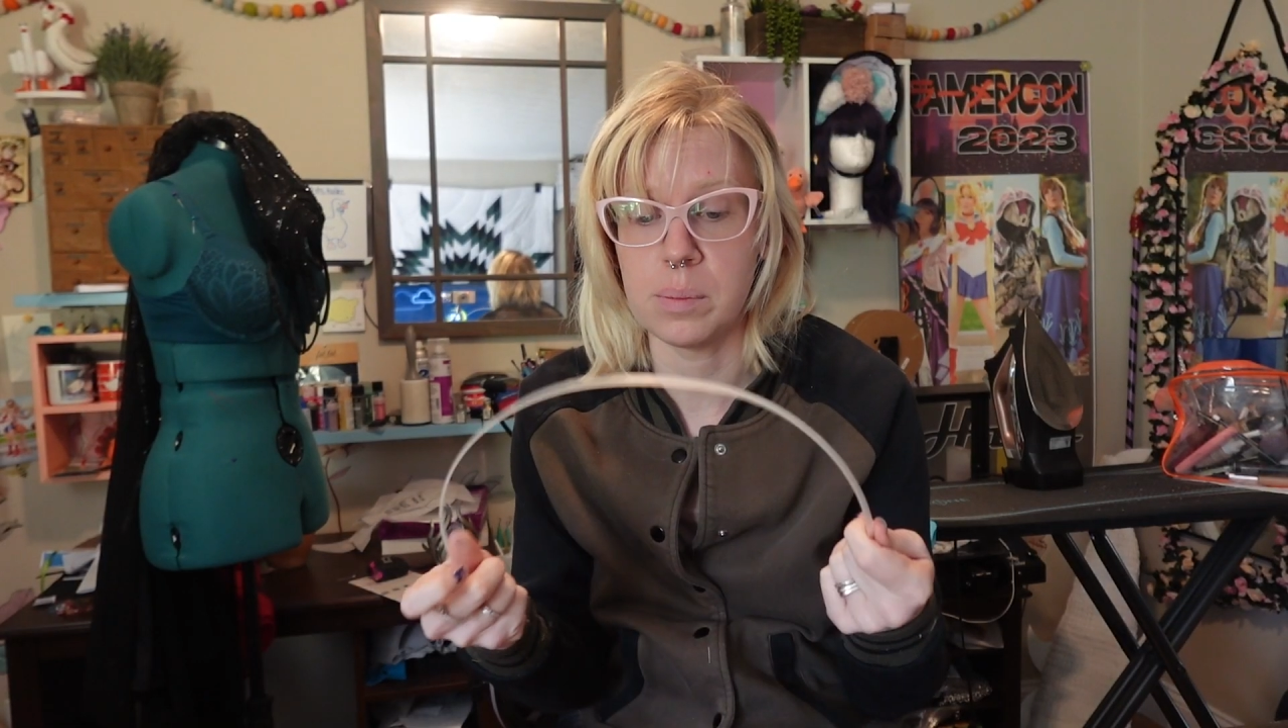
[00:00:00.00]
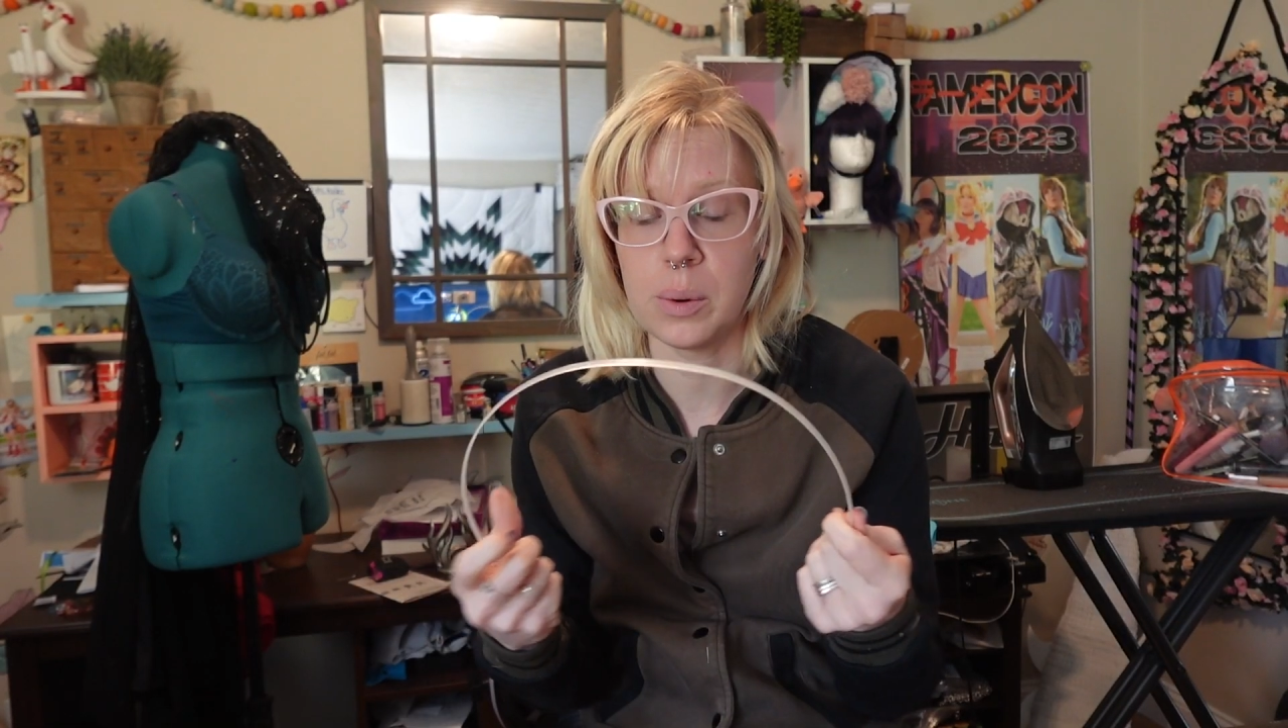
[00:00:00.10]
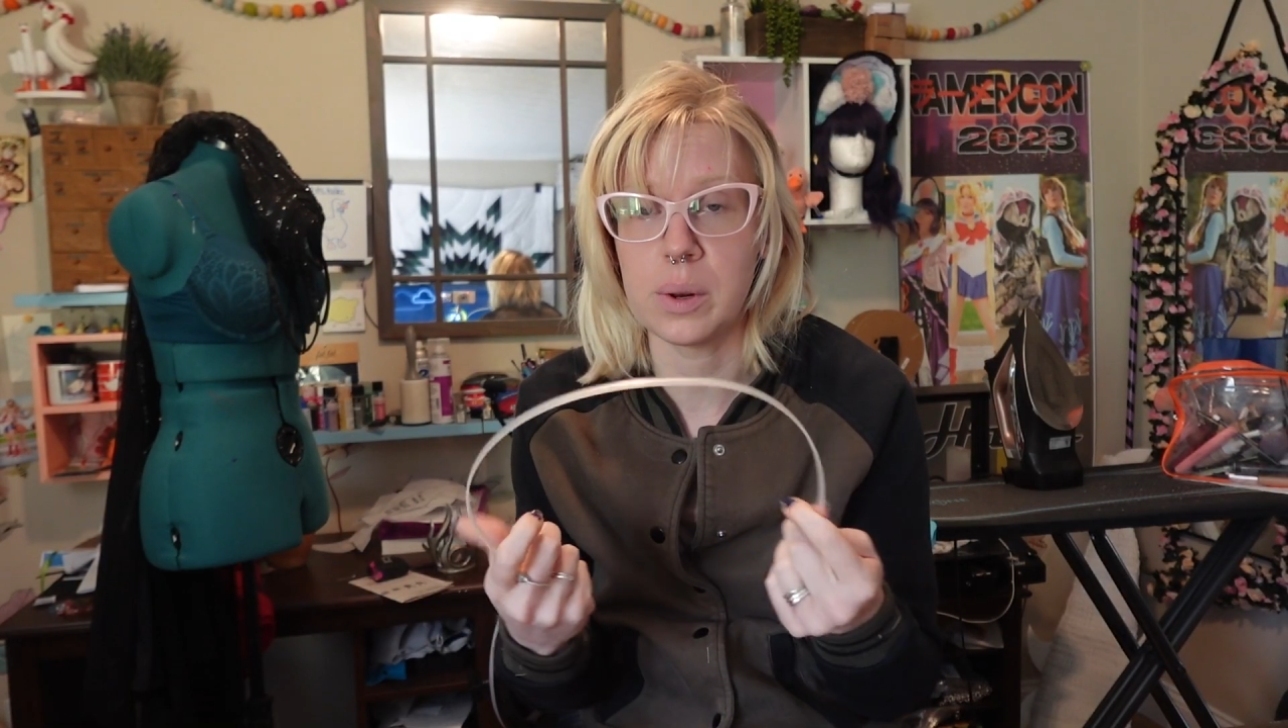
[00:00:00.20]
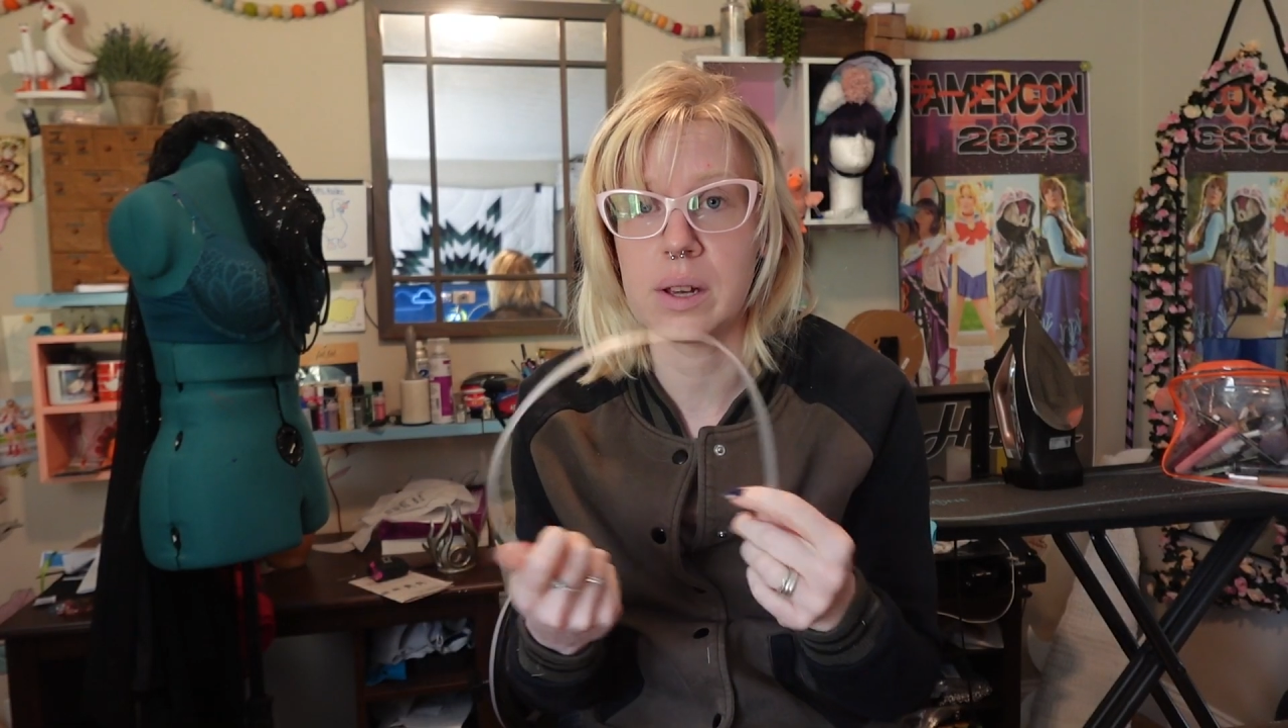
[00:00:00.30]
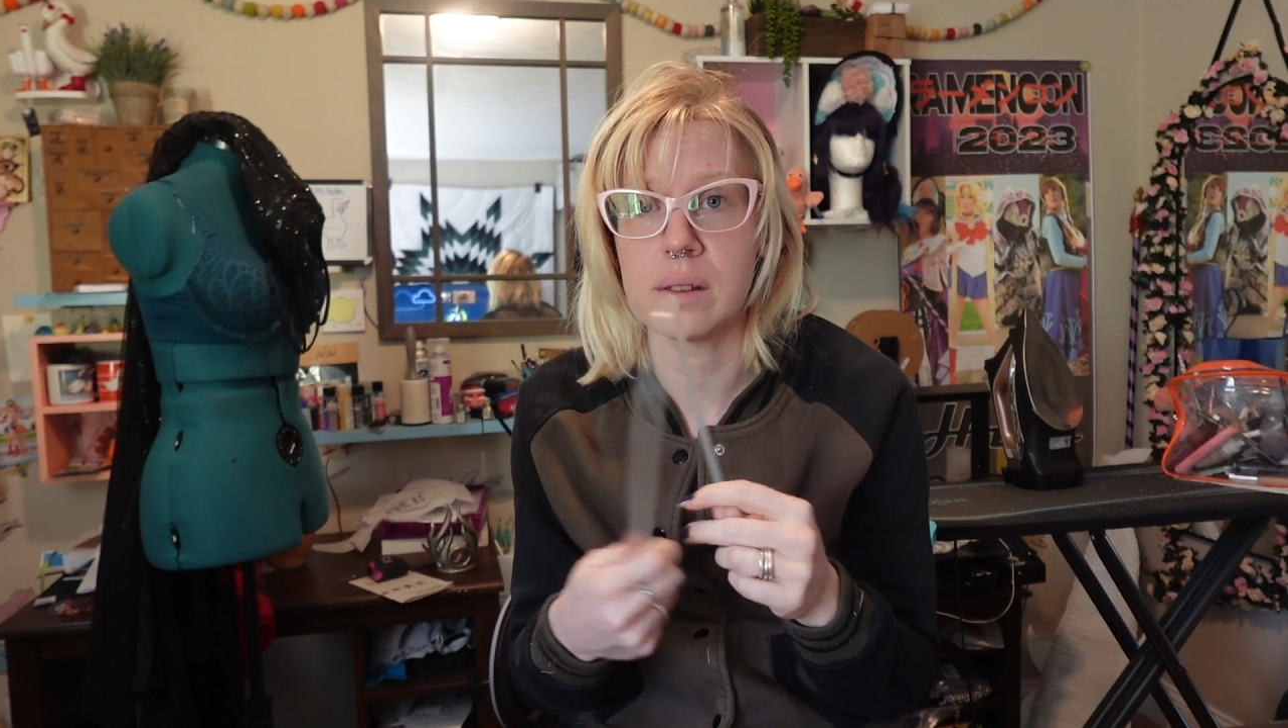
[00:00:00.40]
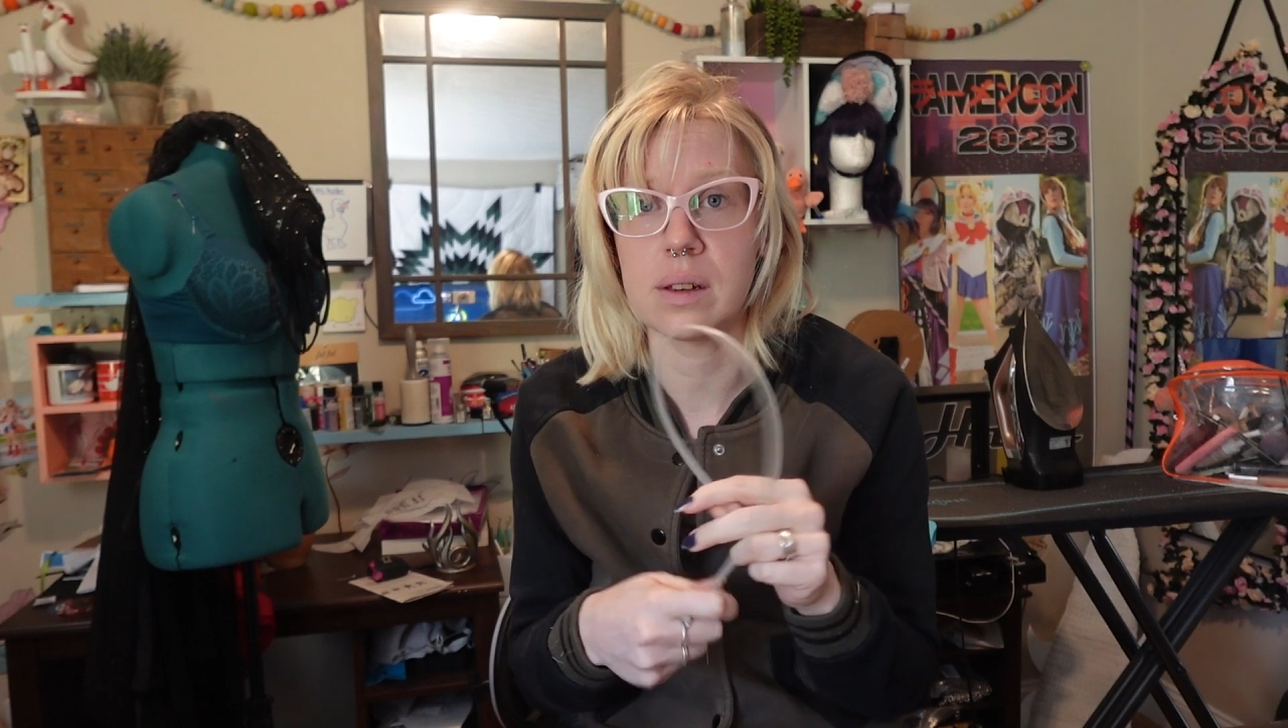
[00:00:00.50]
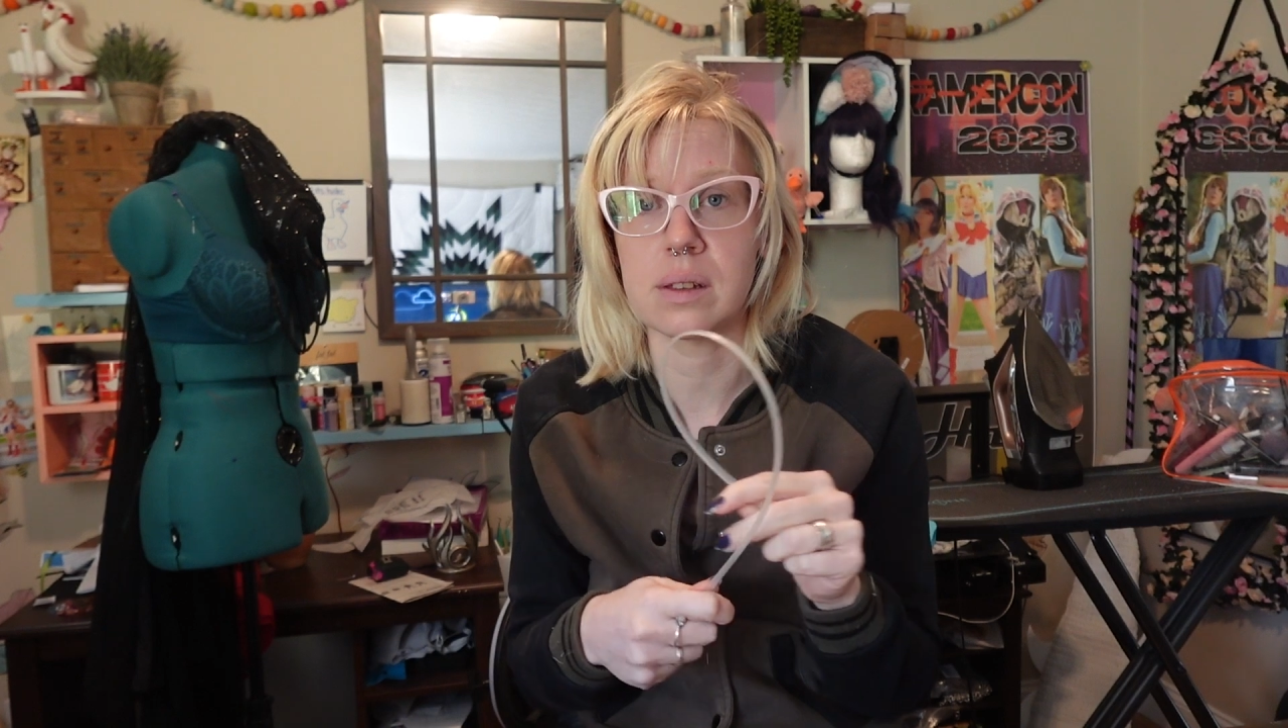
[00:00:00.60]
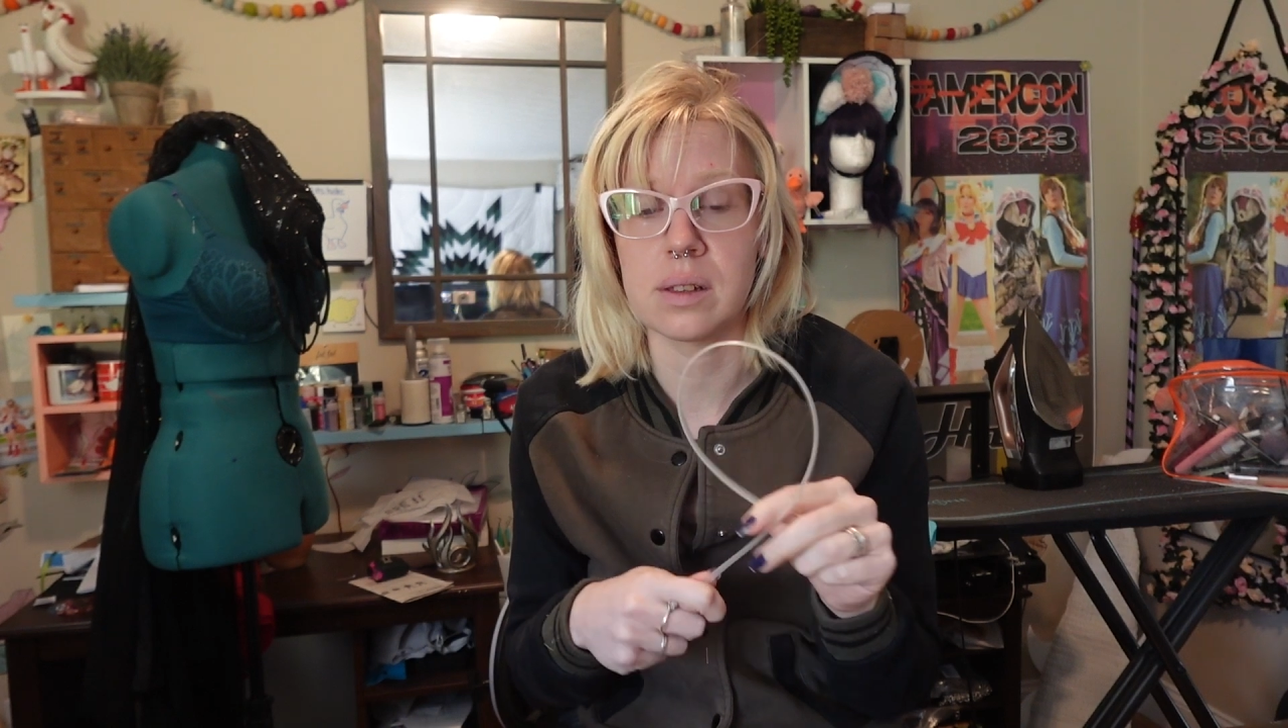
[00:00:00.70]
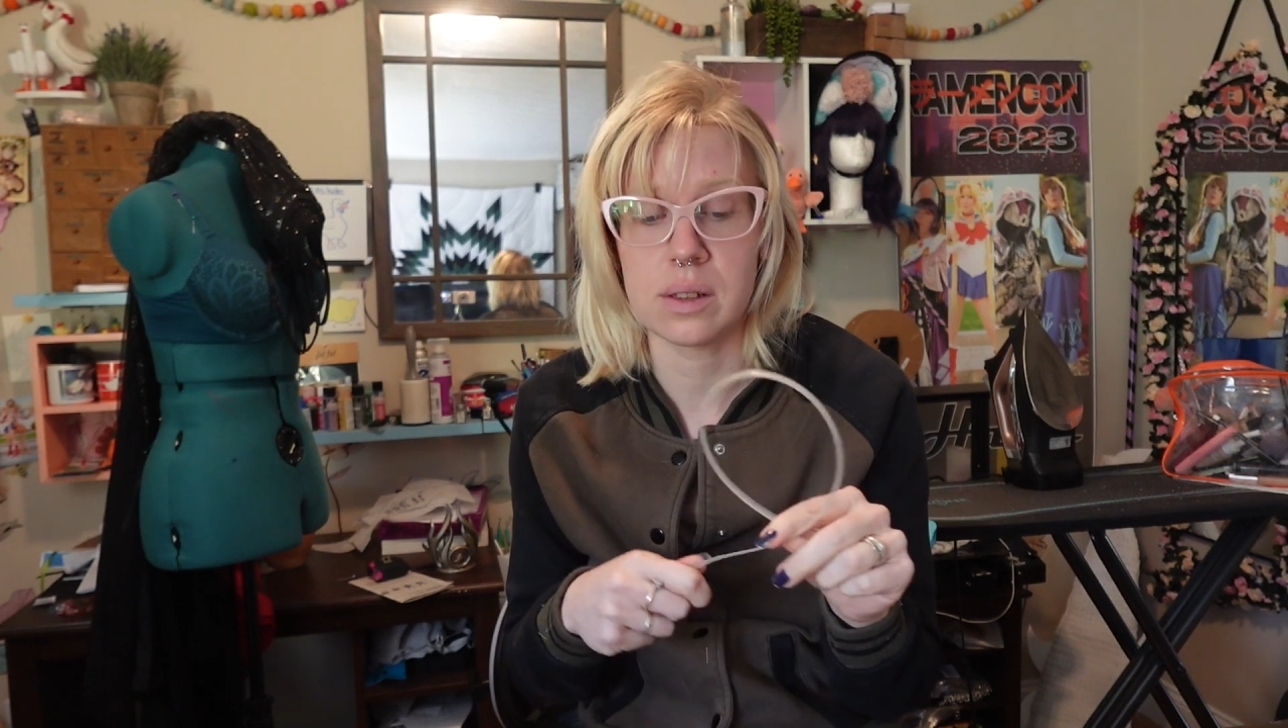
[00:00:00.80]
boning that